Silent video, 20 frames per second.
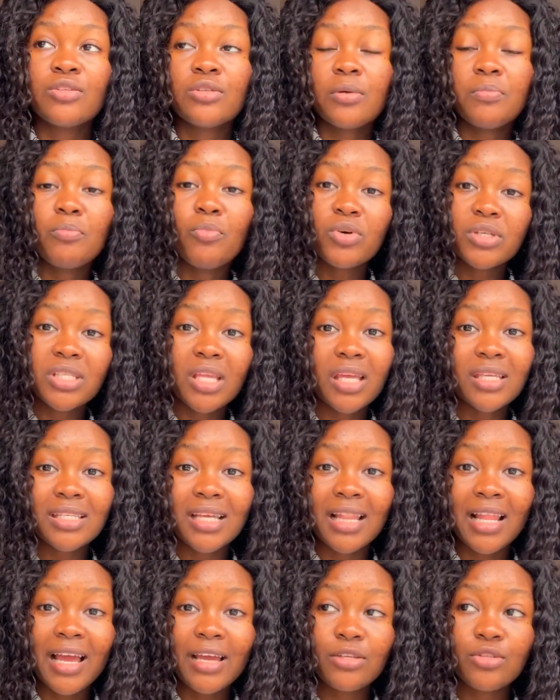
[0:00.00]
most
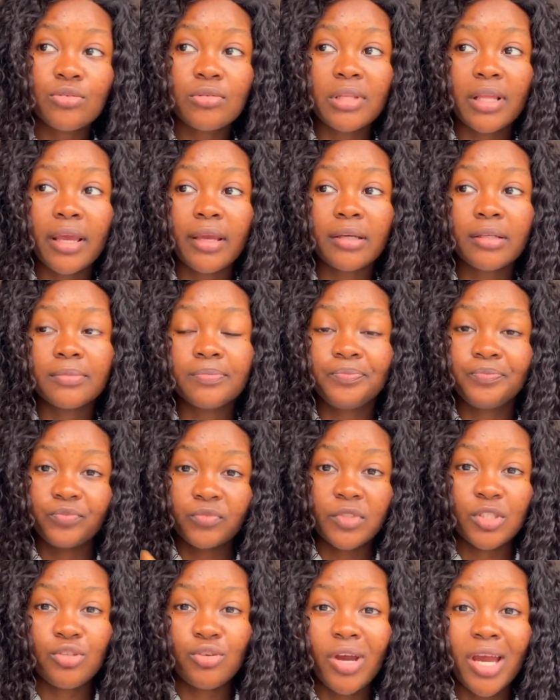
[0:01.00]
times I like to
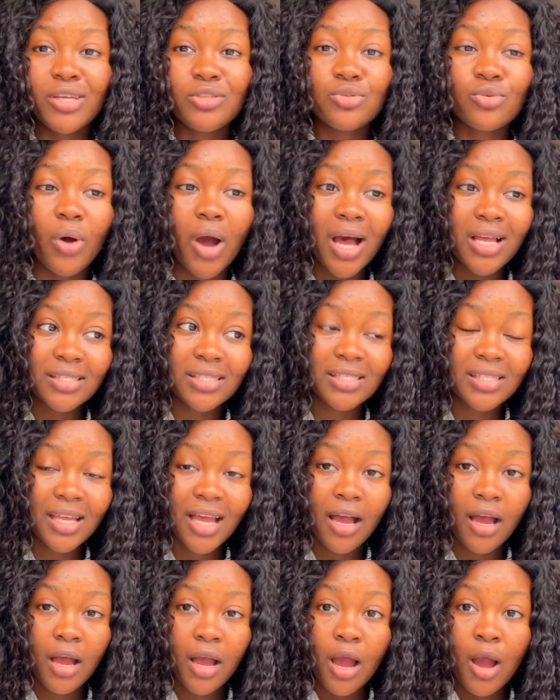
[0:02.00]
like try to
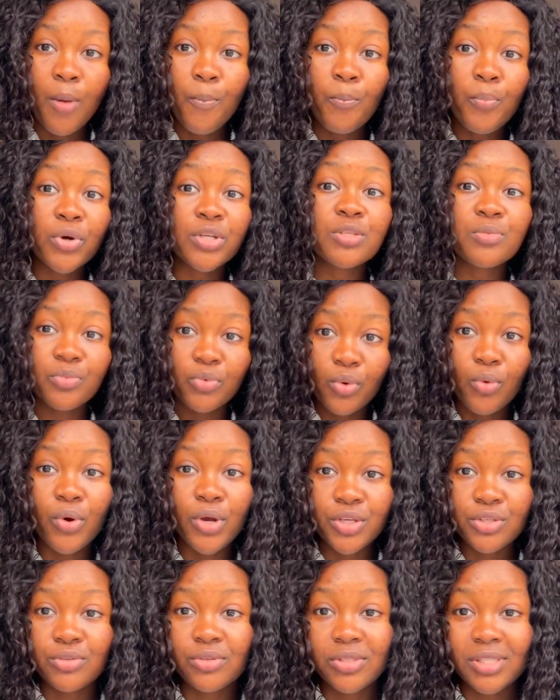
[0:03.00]
answer possible
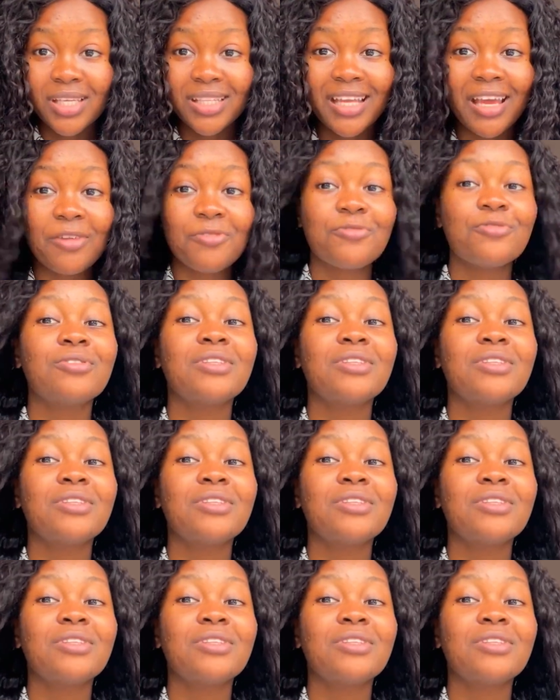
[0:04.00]
questions that I feel